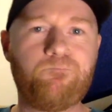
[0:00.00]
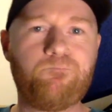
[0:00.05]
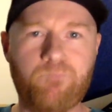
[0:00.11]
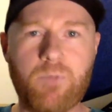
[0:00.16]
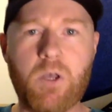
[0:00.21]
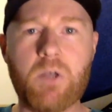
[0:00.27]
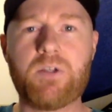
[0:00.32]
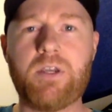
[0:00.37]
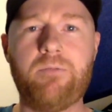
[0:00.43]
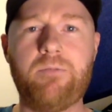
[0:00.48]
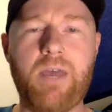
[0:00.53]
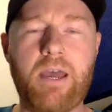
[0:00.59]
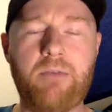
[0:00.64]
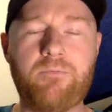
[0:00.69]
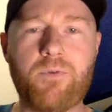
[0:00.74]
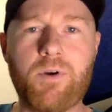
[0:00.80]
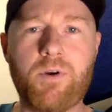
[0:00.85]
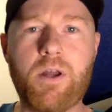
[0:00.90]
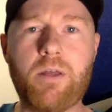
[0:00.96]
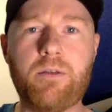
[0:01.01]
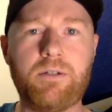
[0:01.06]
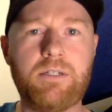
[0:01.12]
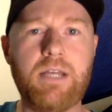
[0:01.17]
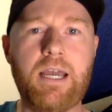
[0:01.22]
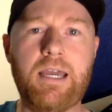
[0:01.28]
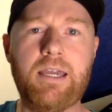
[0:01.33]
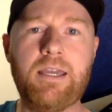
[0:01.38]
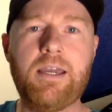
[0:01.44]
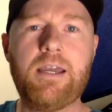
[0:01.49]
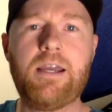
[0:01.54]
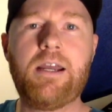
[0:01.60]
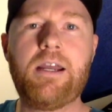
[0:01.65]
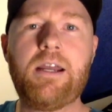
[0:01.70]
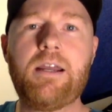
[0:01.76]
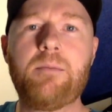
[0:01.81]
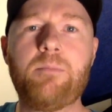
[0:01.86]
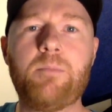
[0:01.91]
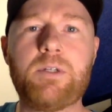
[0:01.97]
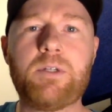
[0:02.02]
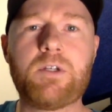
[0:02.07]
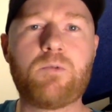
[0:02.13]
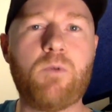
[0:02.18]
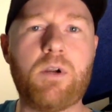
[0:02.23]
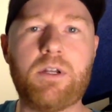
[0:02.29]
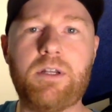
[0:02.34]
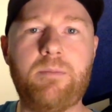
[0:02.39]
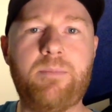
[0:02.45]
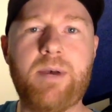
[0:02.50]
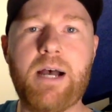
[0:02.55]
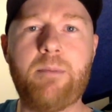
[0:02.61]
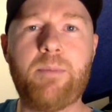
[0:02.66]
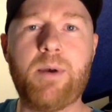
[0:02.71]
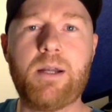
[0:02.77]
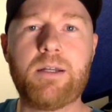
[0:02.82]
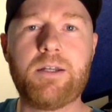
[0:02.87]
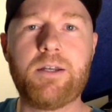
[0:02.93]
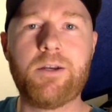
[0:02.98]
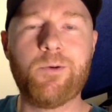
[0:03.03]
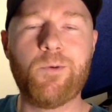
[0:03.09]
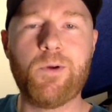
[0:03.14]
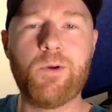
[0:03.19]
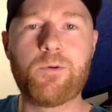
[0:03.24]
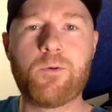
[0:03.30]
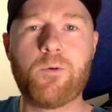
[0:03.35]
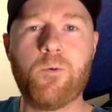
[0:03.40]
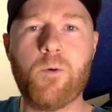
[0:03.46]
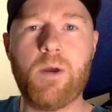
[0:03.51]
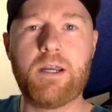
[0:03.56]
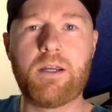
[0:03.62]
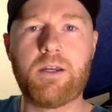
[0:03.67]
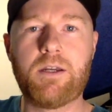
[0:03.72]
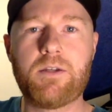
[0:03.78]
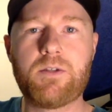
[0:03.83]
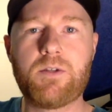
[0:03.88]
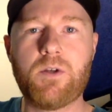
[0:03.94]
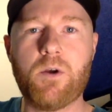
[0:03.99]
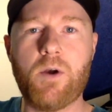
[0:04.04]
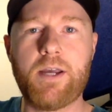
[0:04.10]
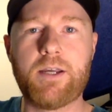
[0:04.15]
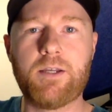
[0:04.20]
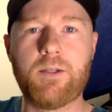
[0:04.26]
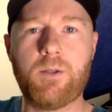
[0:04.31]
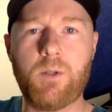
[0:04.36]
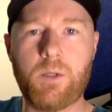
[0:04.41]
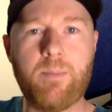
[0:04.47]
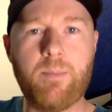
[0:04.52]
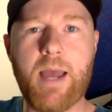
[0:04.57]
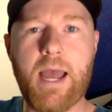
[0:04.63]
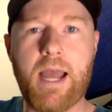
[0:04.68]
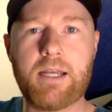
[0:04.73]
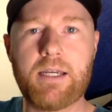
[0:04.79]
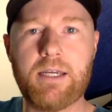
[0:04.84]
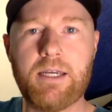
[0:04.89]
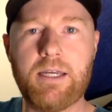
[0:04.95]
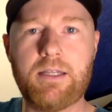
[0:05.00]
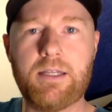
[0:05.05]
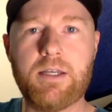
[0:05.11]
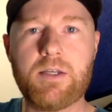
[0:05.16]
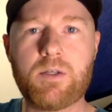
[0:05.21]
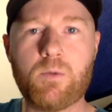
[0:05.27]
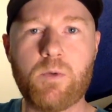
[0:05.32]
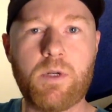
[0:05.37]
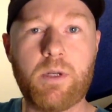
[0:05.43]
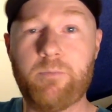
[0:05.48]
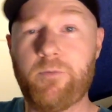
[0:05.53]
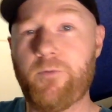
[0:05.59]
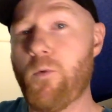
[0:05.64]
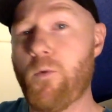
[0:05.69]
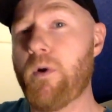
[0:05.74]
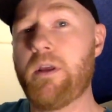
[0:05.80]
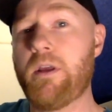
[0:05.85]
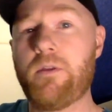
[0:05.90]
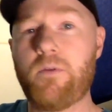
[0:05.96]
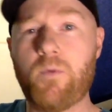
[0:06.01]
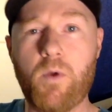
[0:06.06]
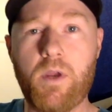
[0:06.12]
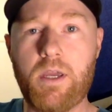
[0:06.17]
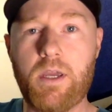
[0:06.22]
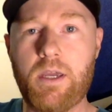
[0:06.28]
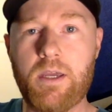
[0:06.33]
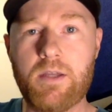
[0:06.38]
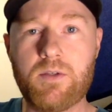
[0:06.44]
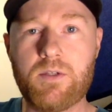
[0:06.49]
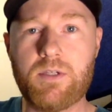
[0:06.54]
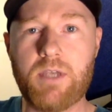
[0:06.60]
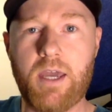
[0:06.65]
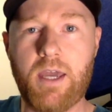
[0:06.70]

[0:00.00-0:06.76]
I'll save that for another day, but just wanted to pop on here real quick so I can look back at this when I'm 43 and say,